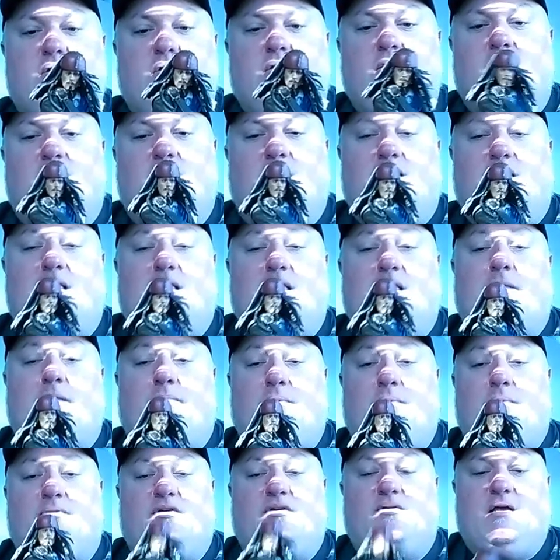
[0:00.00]
A lot of people don't
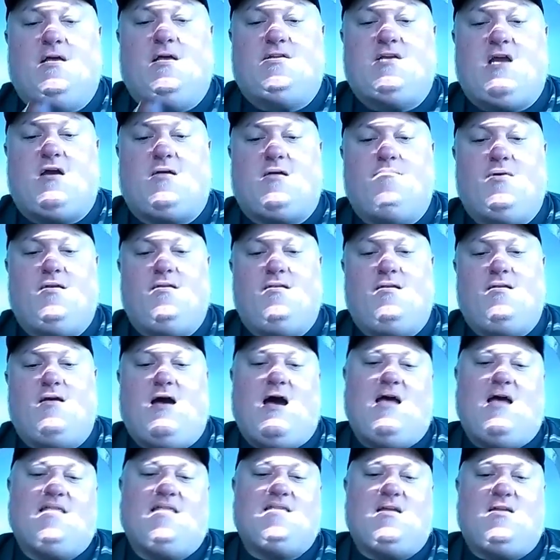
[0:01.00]
like Jack, but I
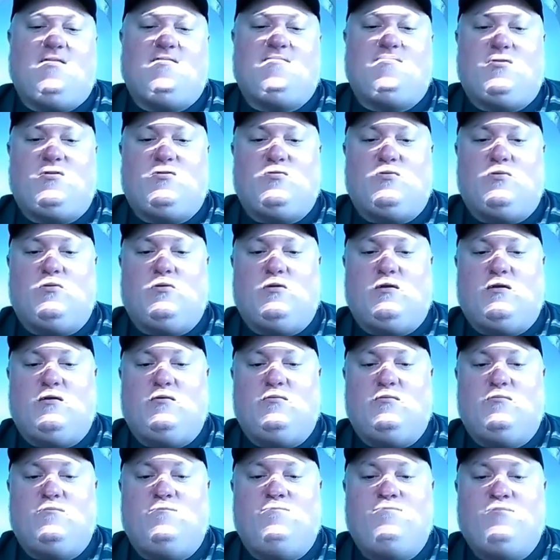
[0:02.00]
thought he was pretty cool, and
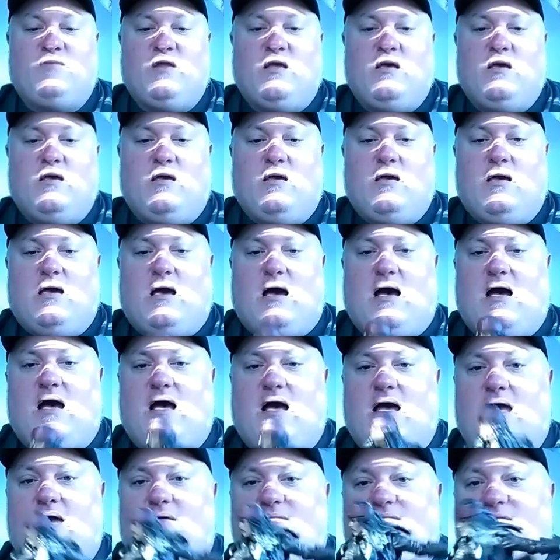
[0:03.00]

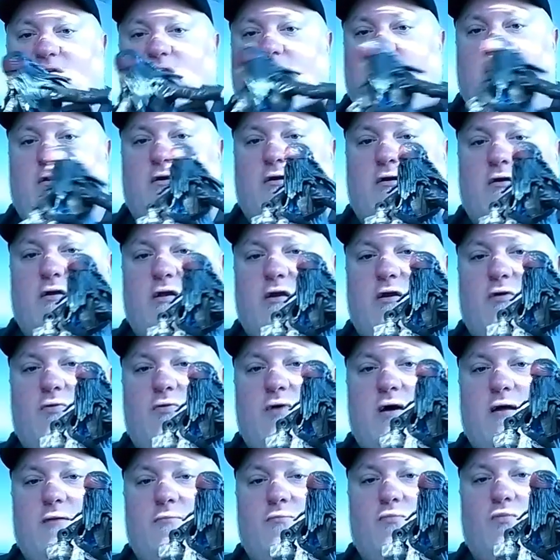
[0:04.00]
I figure, you know
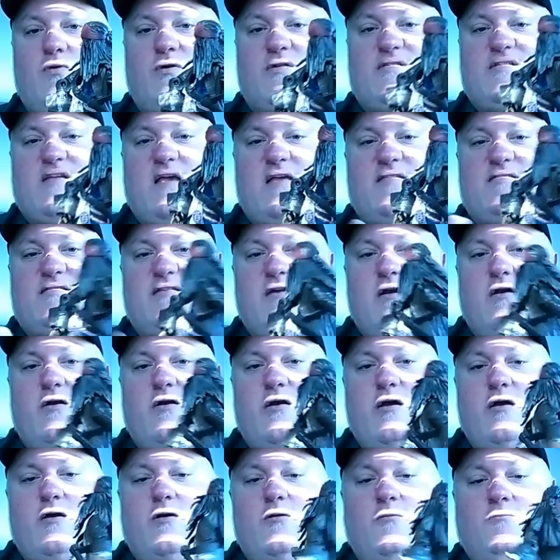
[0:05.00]
what, worst case
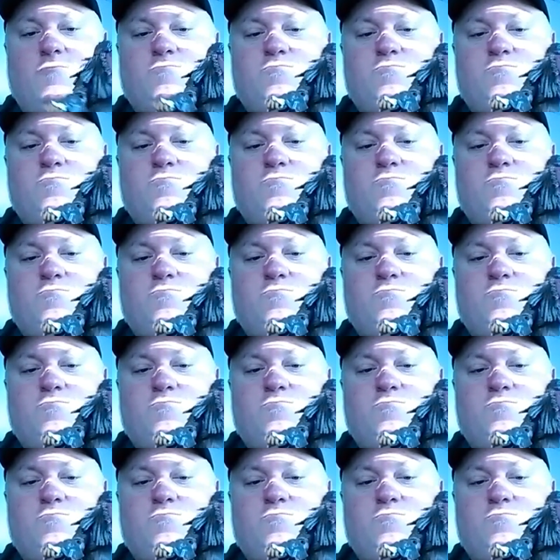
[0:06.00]
scenario,